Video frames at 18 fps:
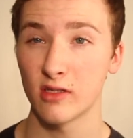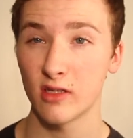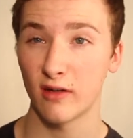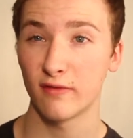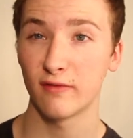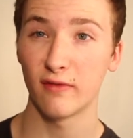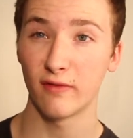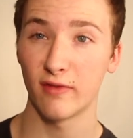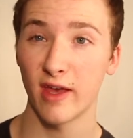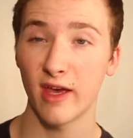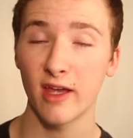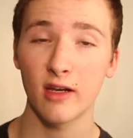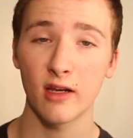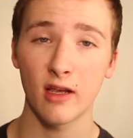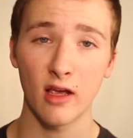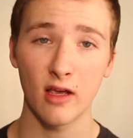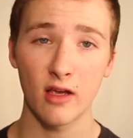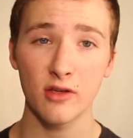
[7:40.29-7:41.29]
off of
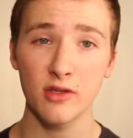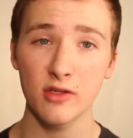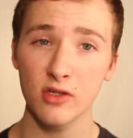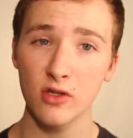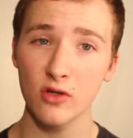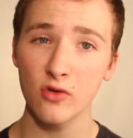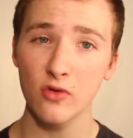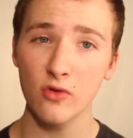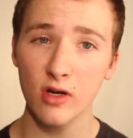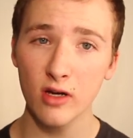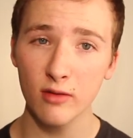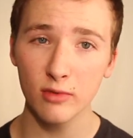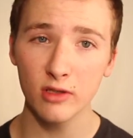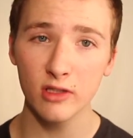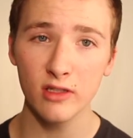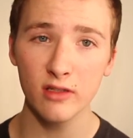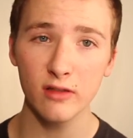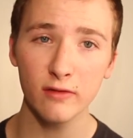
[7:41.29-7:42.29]
that also, I
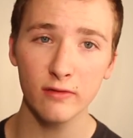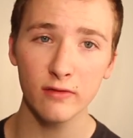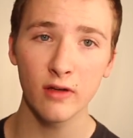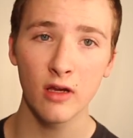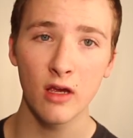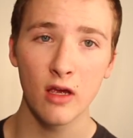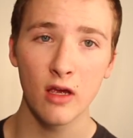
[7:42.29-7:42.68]
believe.